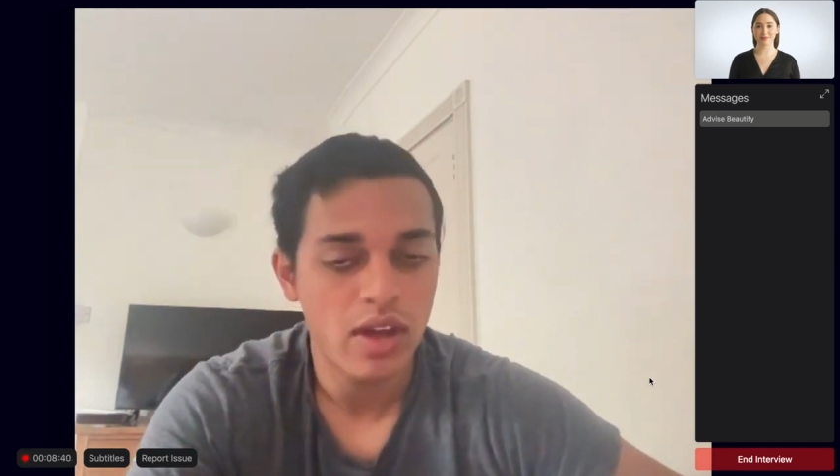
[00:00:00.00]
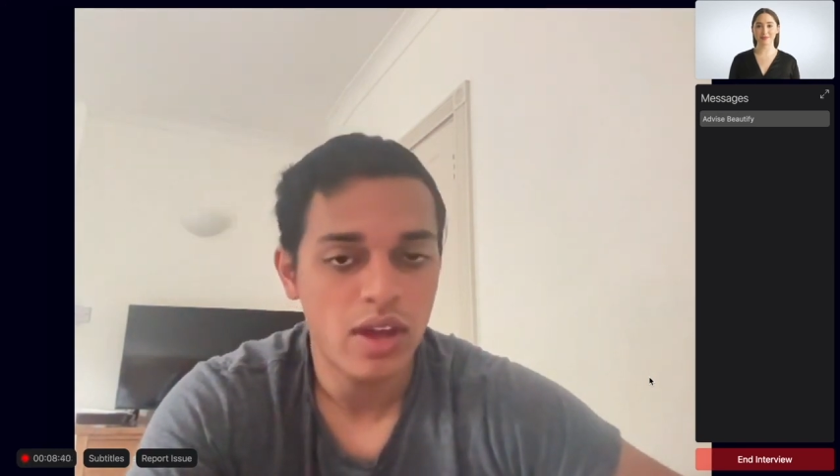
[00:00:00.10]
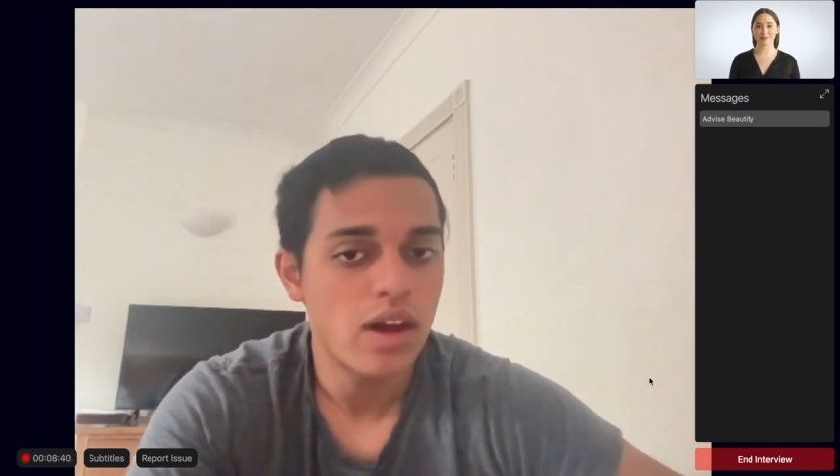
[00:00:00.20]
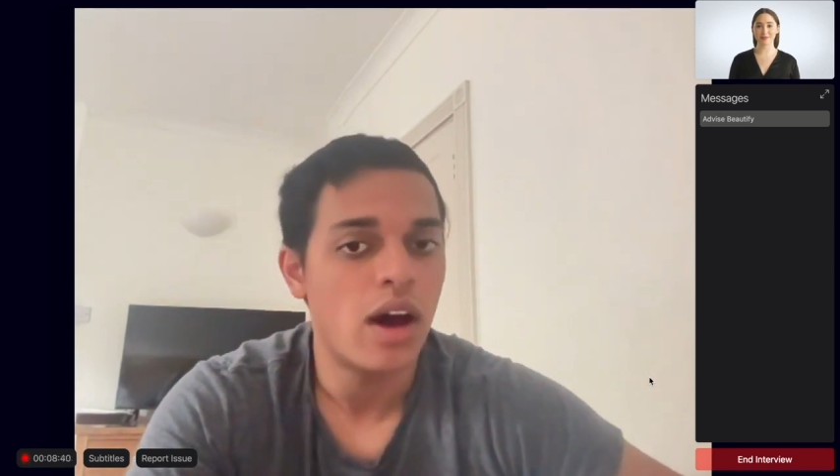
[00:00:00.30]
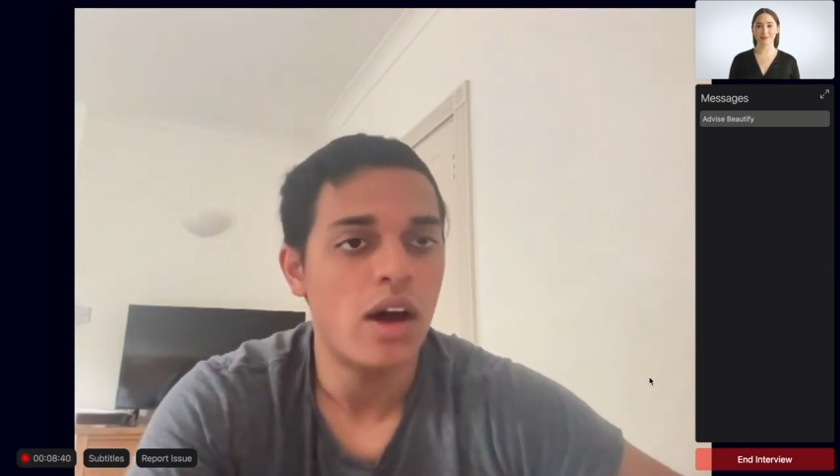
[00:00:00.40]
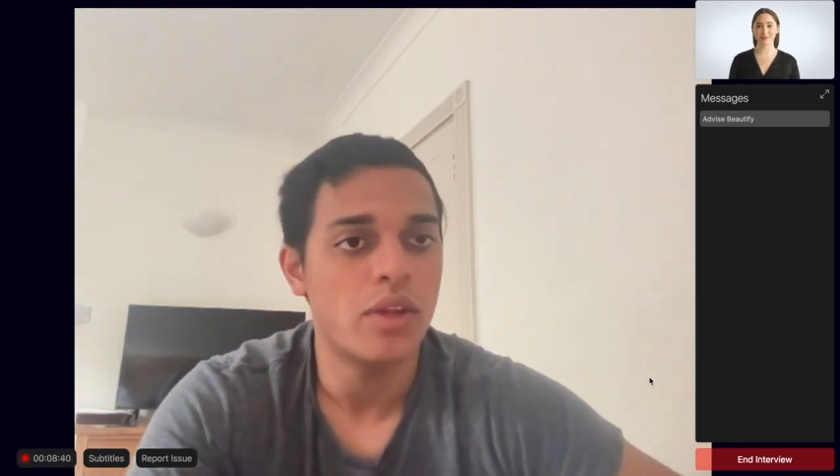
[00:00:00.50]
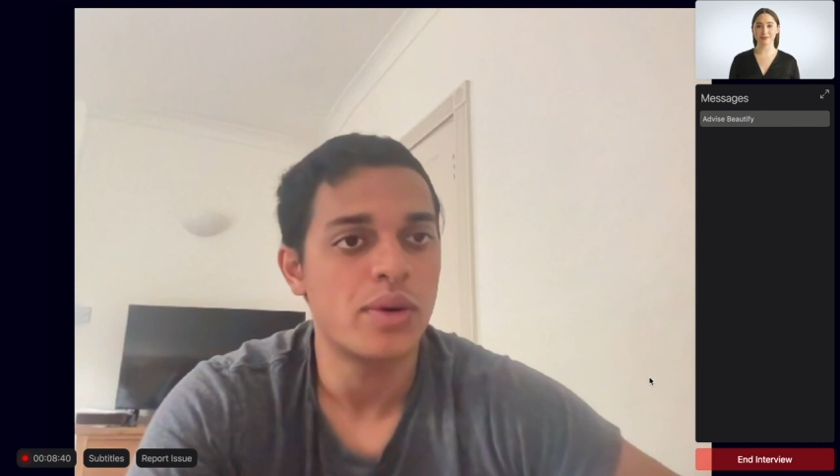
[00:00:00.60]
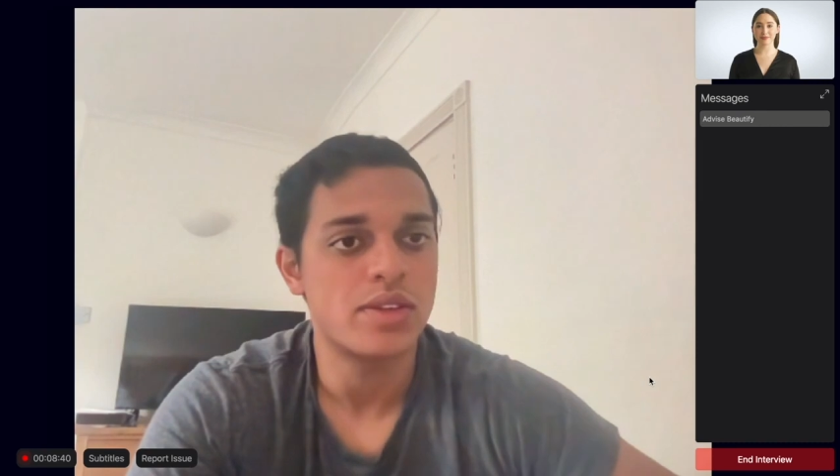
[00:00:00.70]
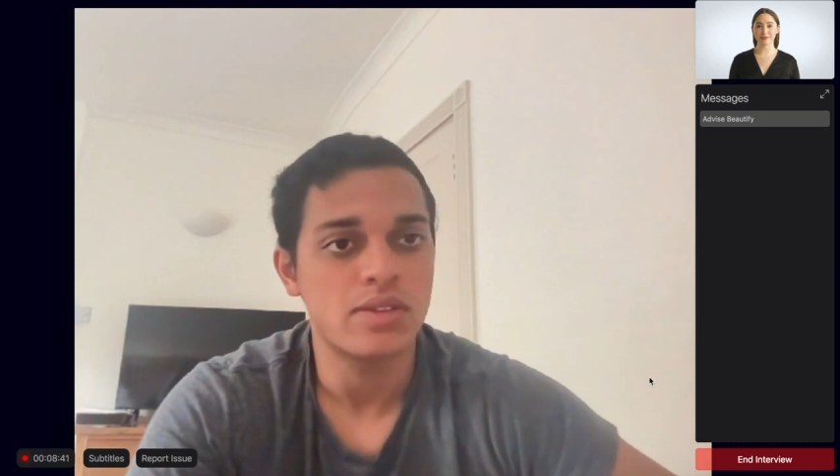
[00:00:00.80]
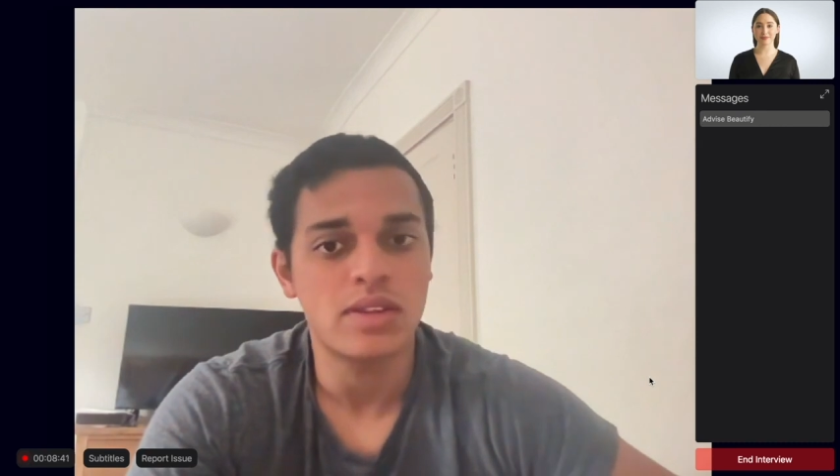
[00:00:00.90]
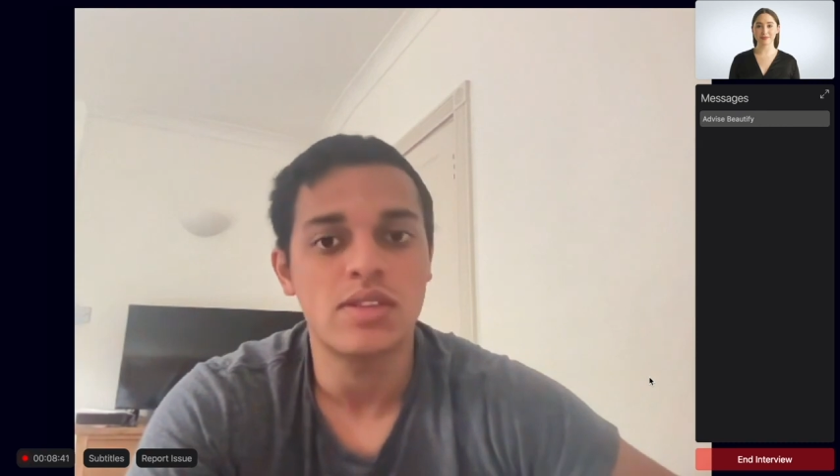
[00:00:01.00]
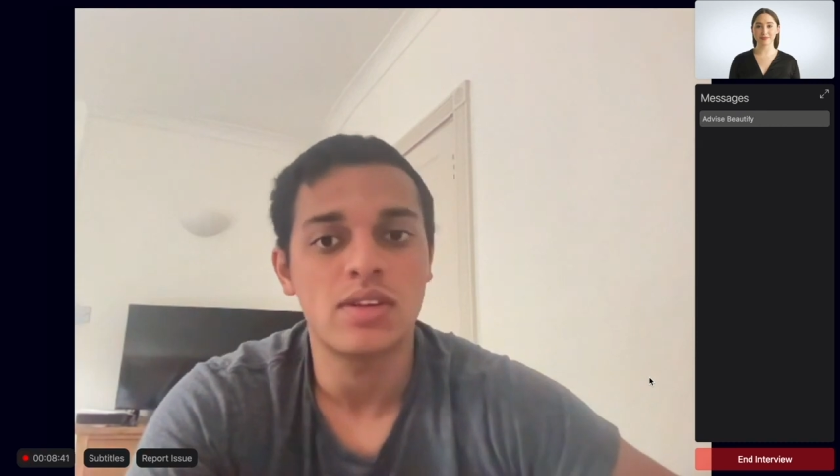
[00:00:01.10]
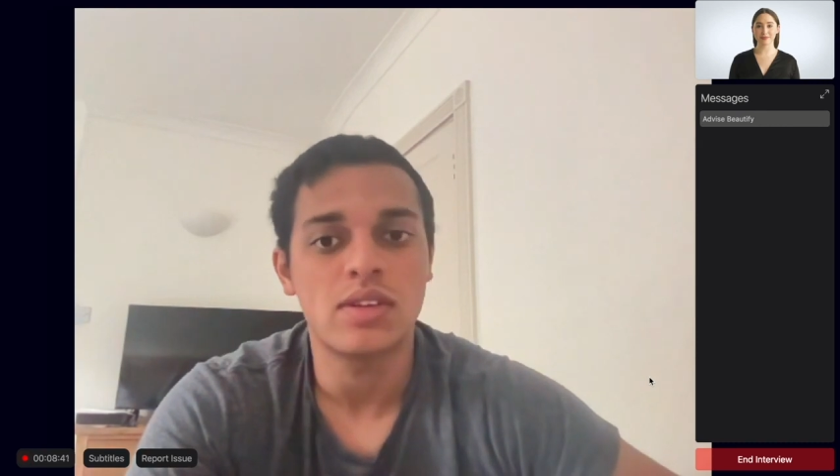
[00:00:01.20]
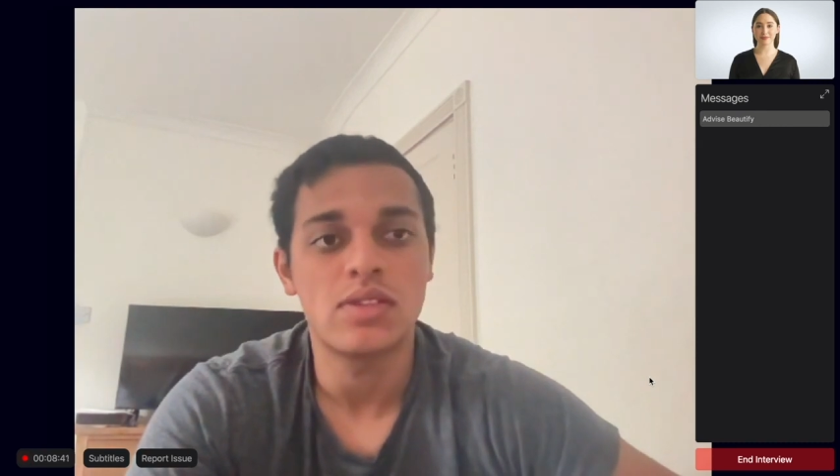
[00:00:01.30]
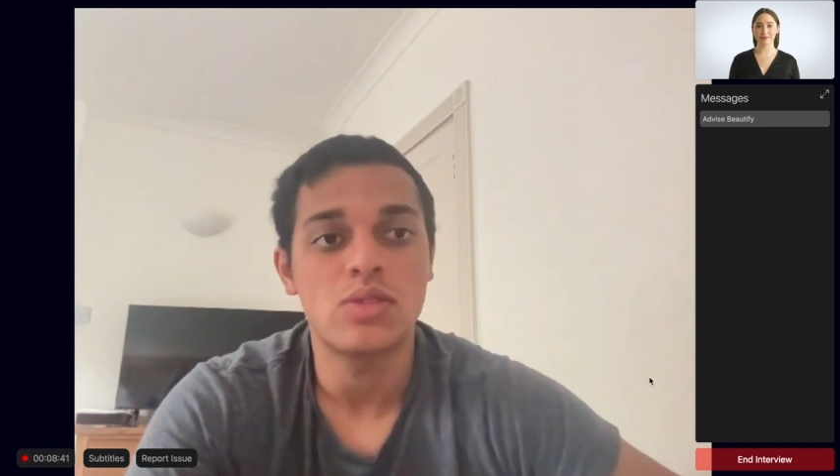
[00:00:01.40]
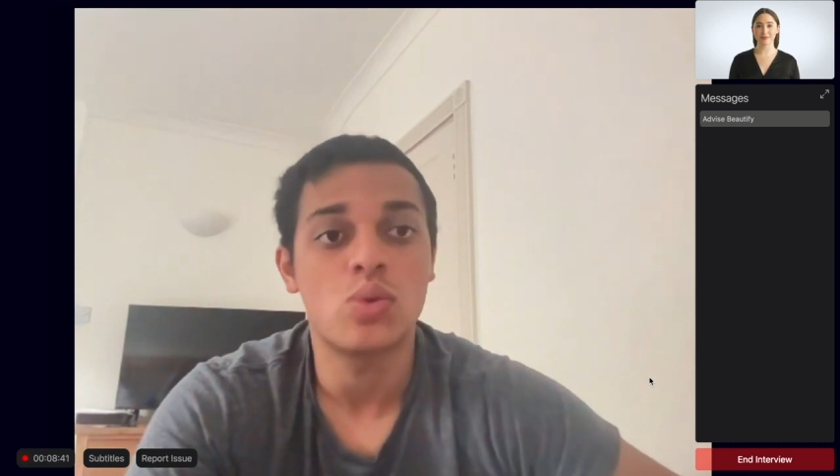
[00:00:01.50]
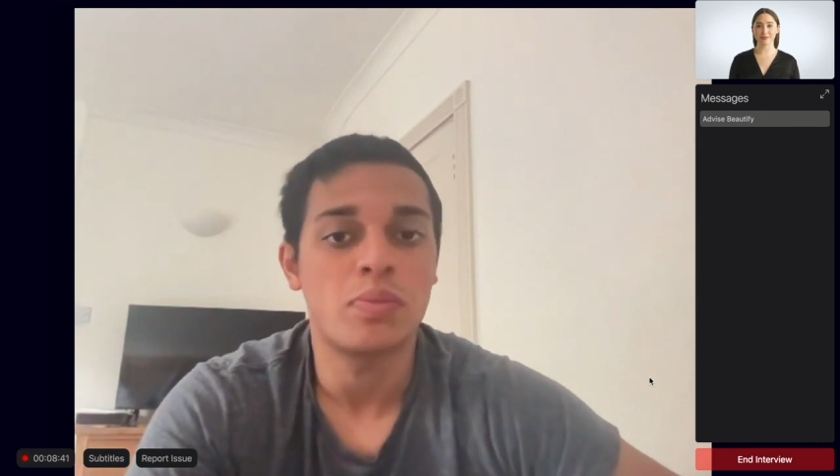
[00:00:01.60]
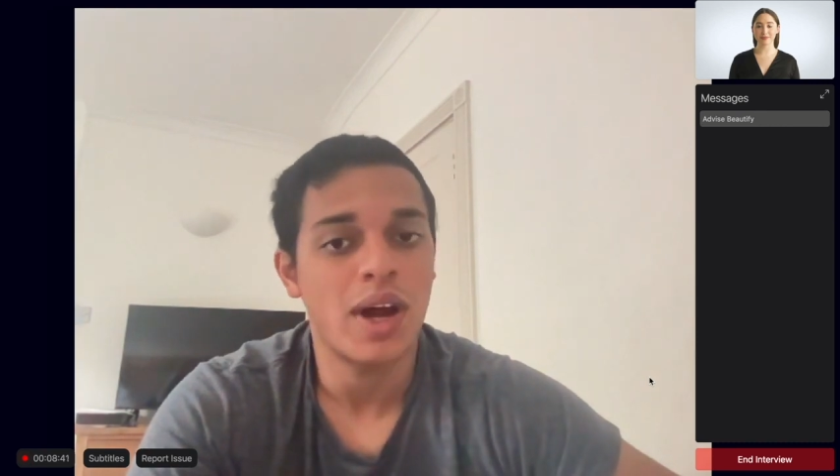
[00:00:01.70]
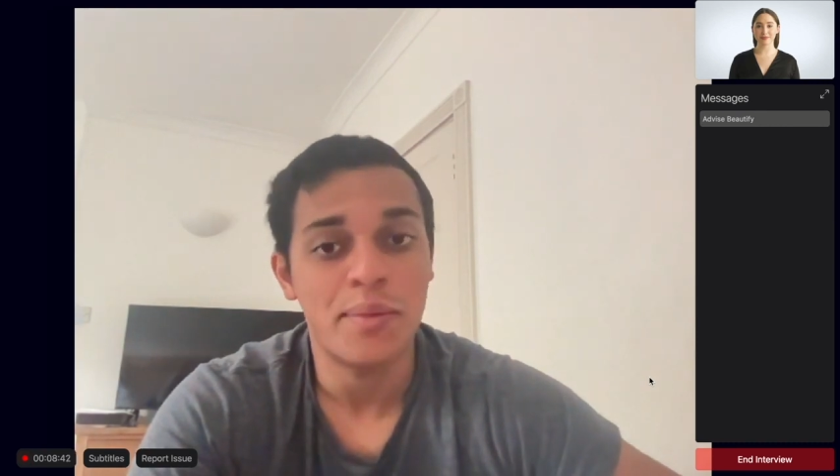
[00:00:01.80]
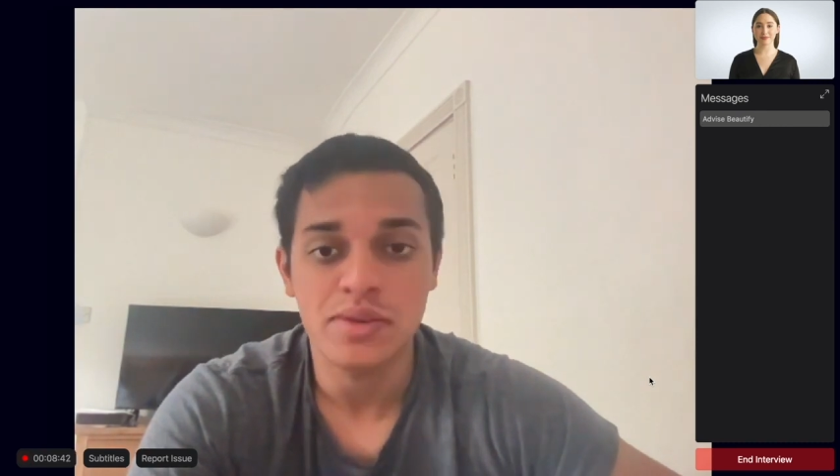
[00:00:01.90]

of the rest of the consultants, or perhaps